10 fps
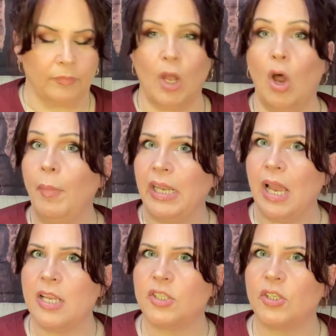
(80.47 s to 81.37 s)
oh my
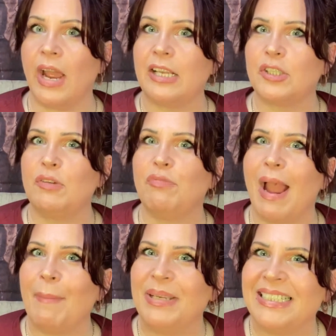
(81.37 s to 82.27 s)
gosh, they're actually
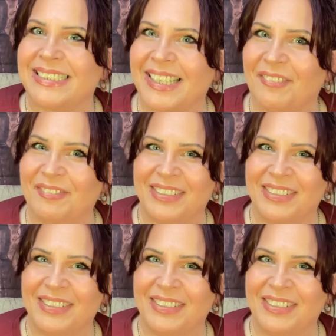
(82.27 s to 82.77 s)
wrapping stuff